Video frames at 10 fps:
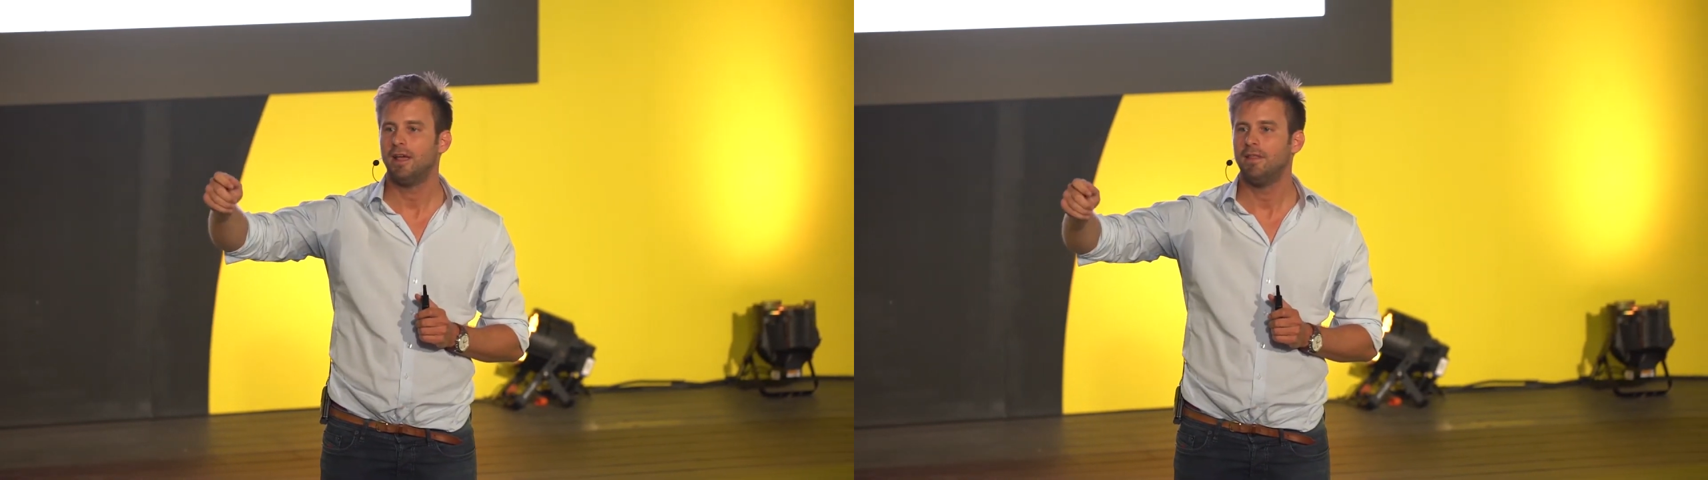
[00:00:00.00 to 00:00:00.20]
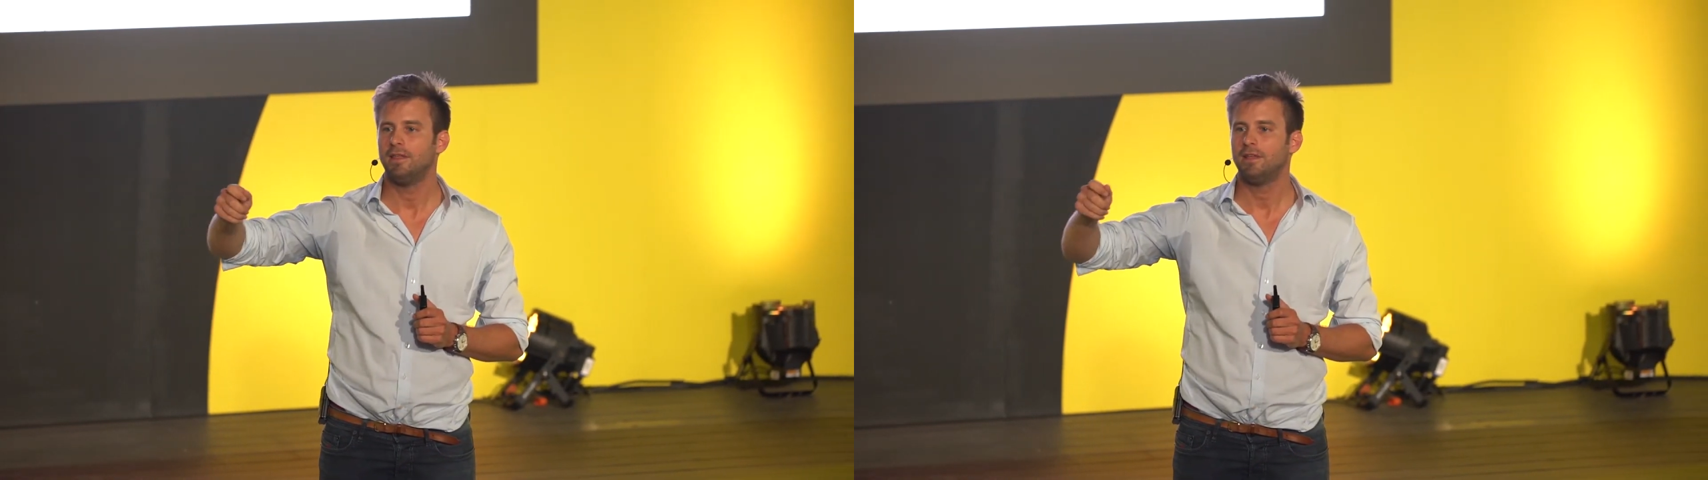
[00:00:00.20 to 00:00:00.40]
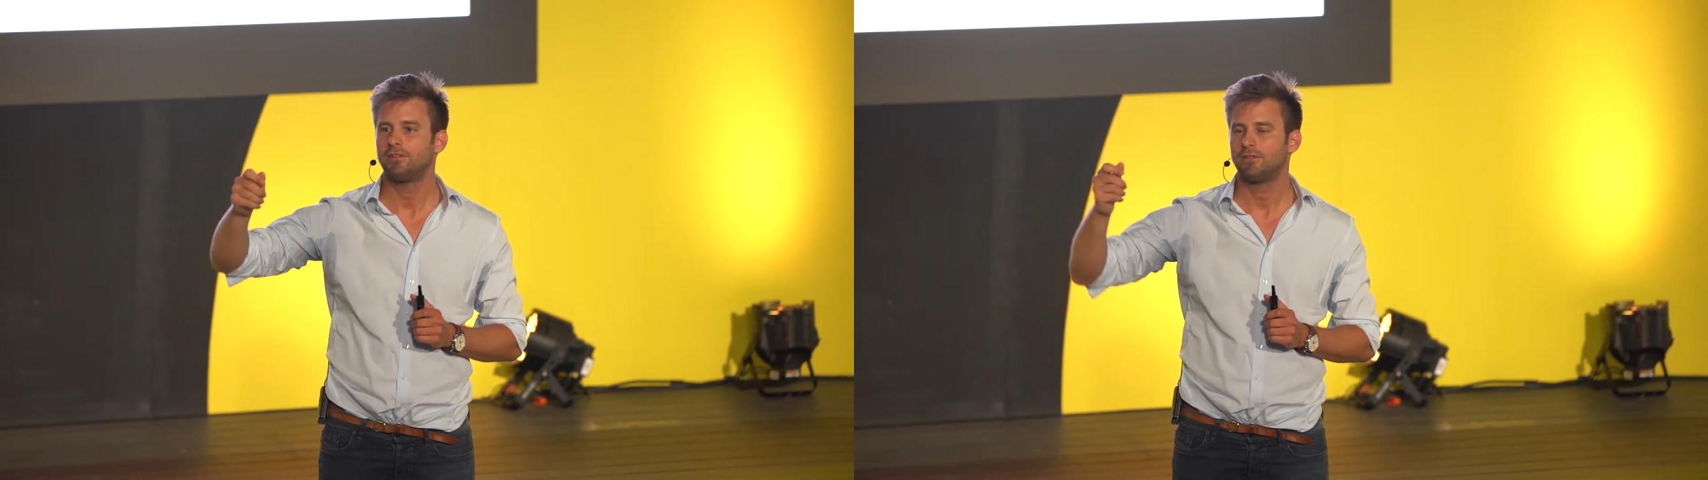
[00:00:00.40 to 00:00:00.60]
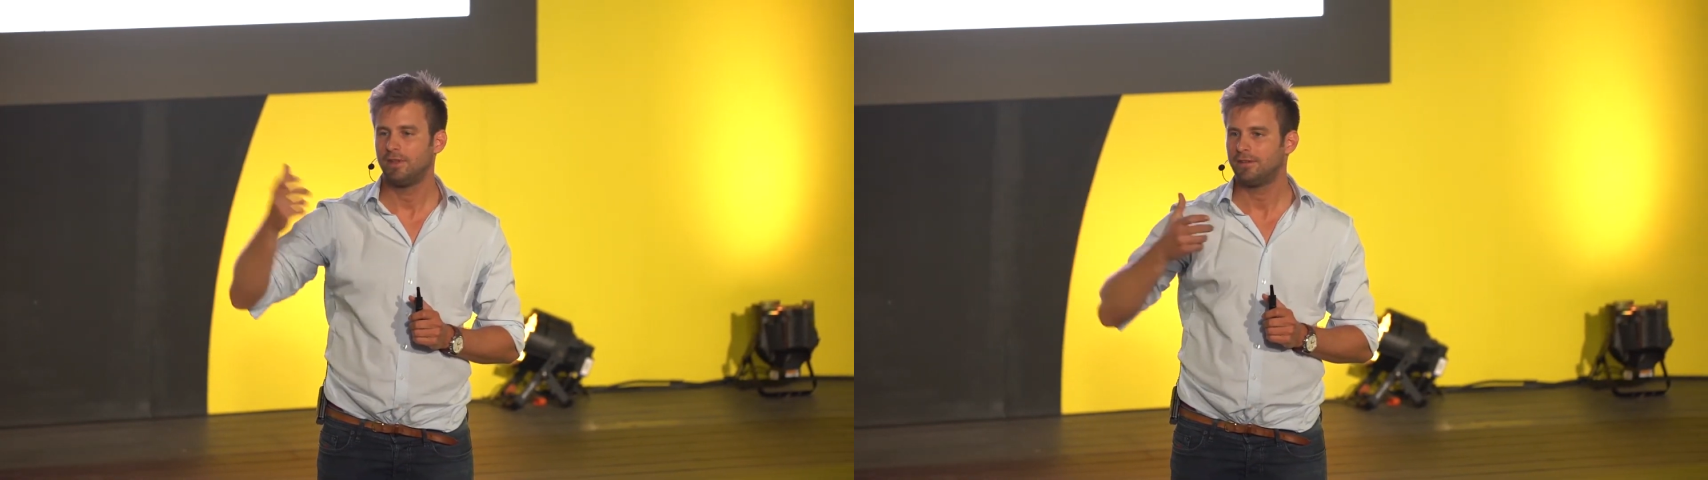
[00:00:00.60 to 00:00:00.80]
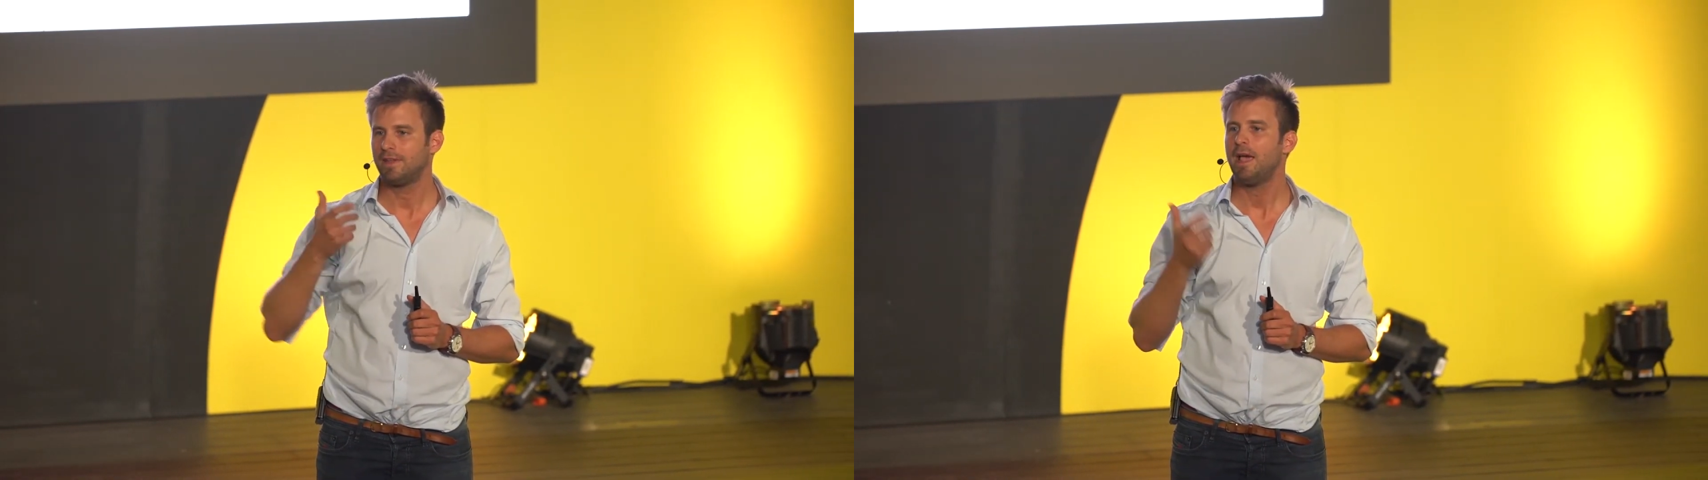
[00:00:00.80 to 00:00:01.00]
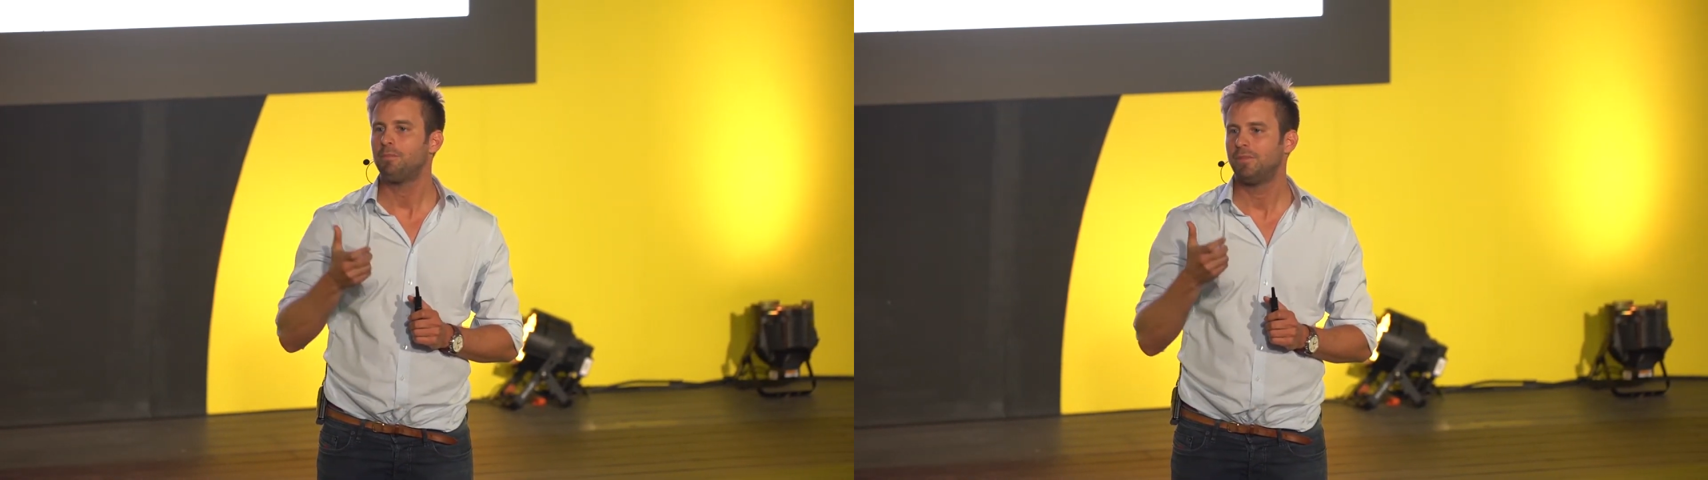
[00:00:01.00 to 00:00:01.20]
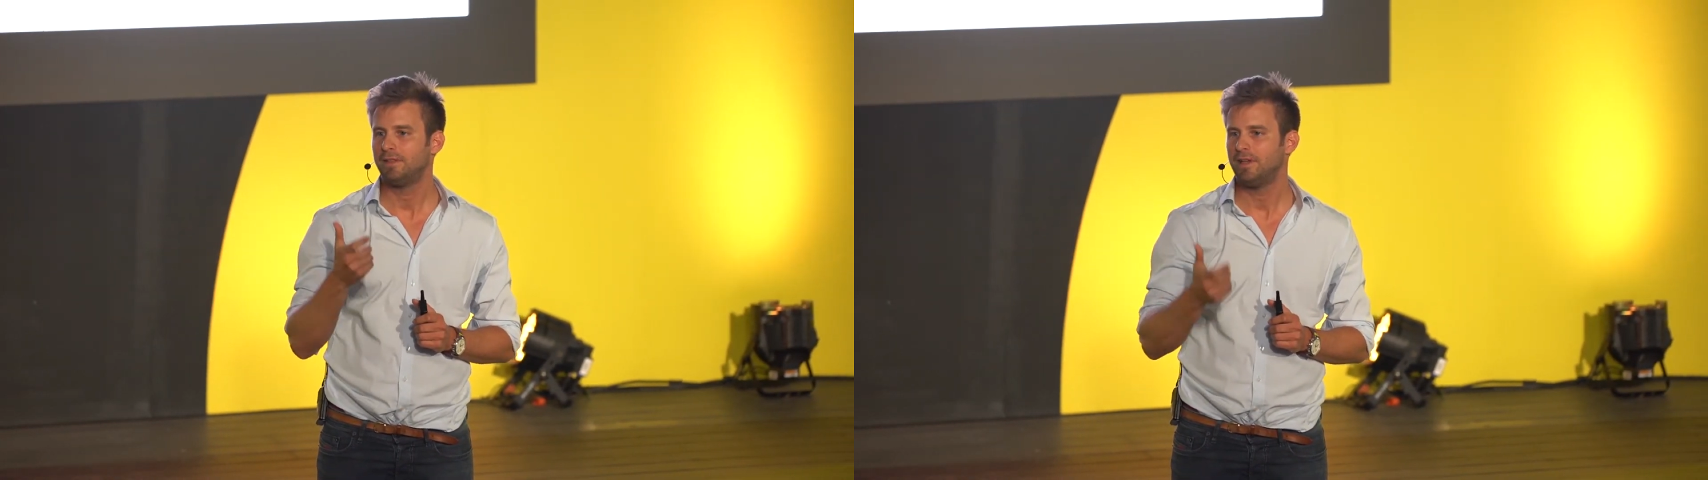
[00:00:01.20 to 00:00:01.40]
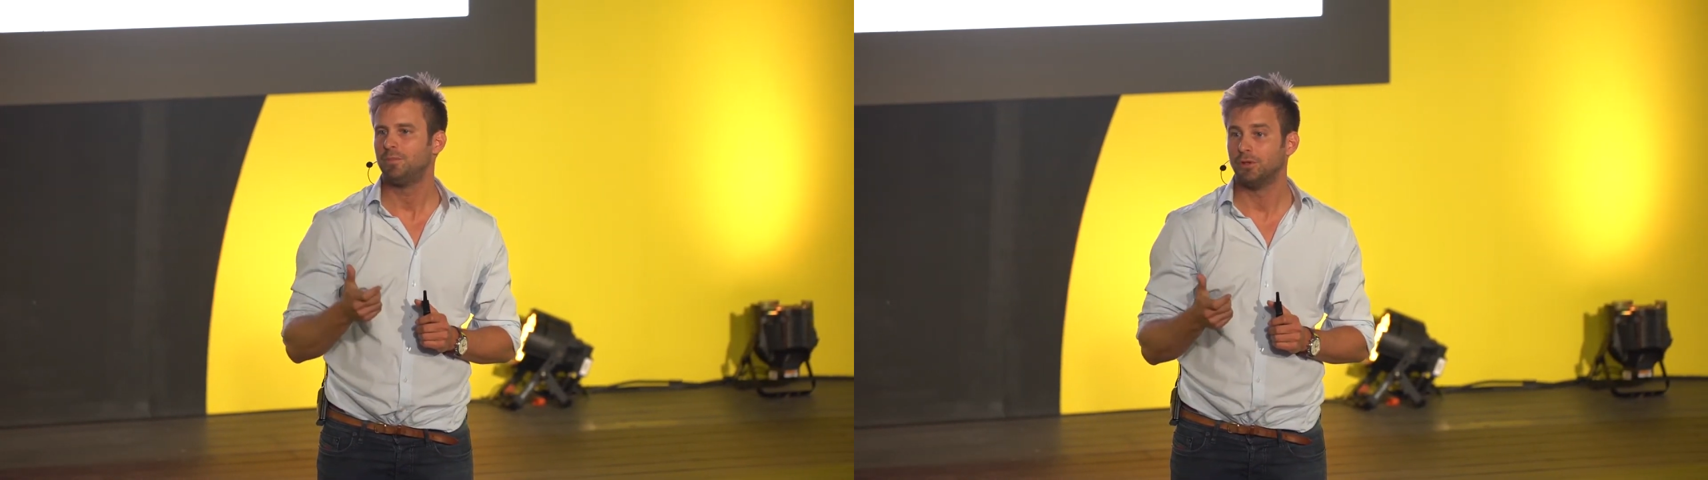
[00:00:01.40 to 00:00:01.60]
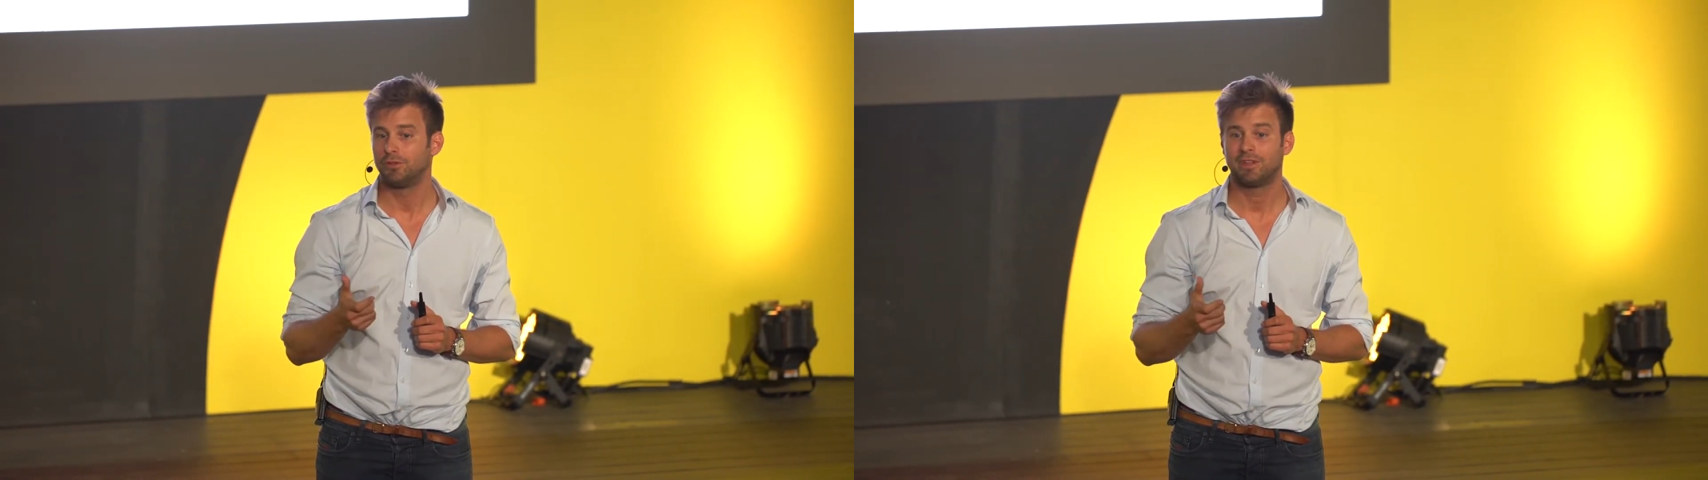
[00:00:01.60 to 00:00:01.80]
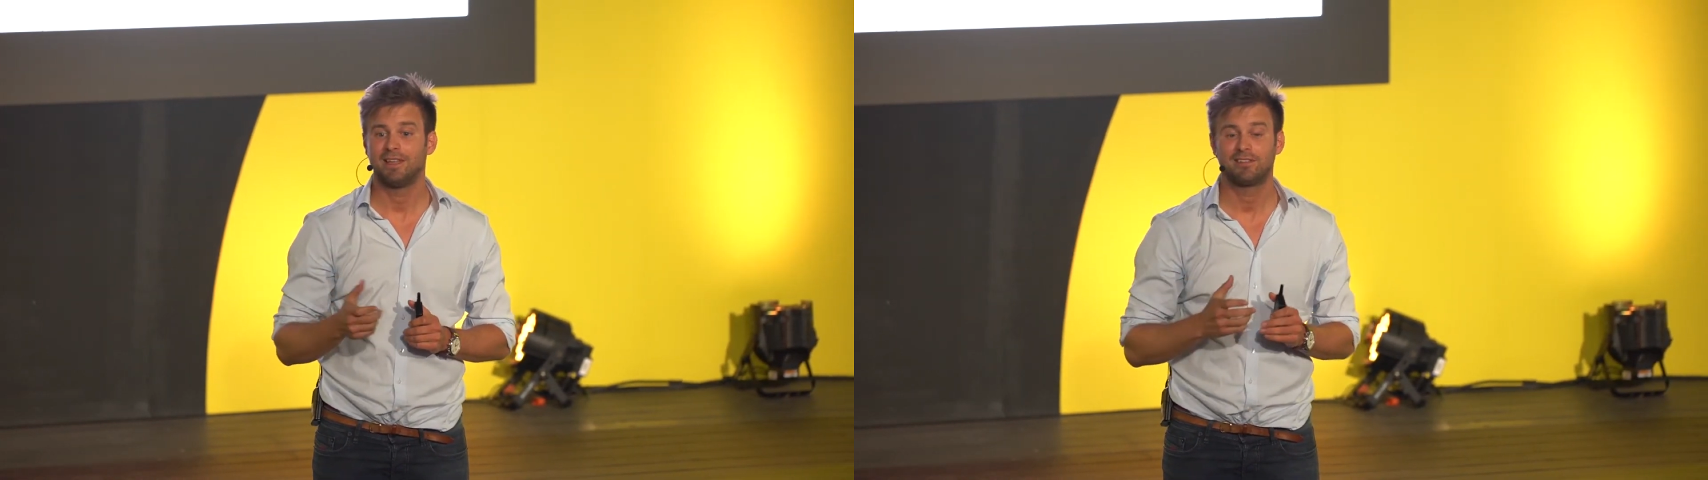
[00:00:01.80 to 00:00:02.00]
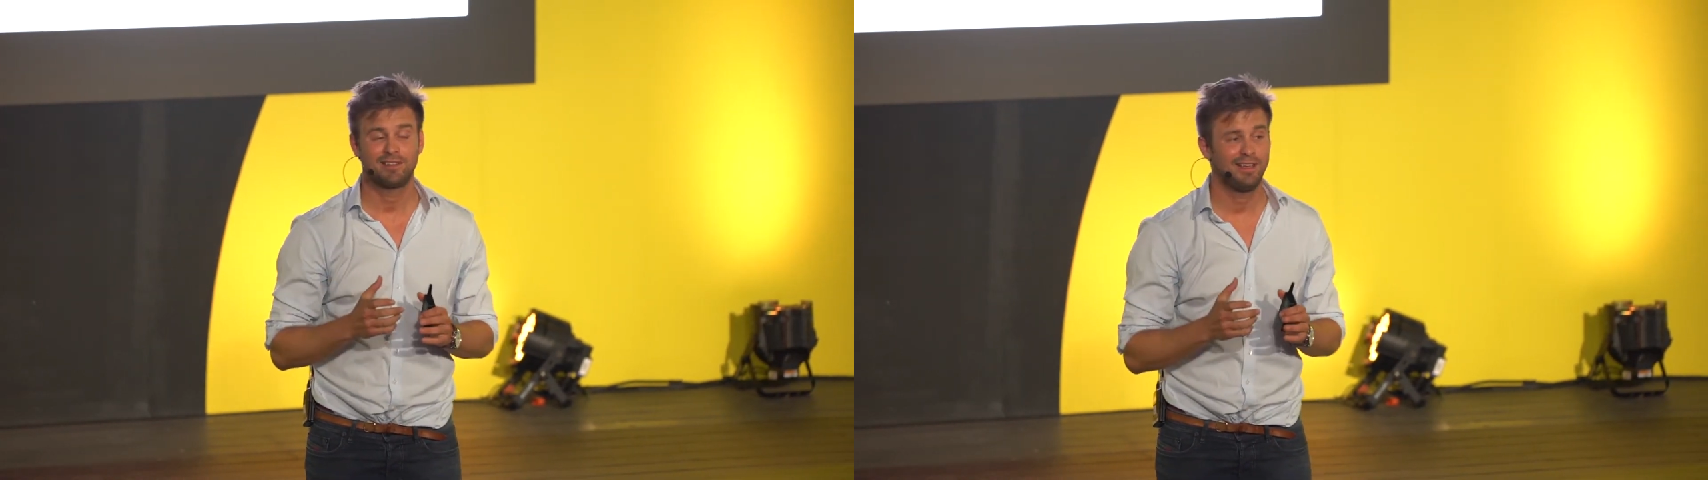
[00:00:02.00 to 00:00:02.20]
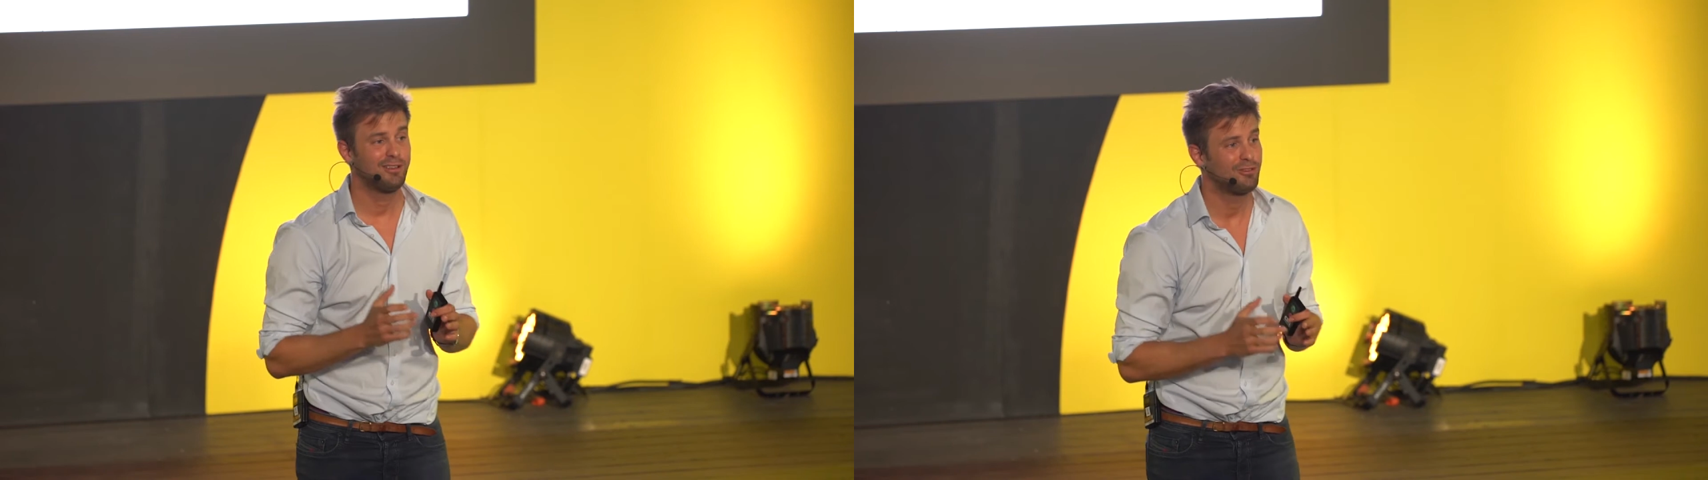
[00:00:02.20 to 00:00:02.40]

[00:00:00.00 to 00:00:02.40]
and this app that they build can scale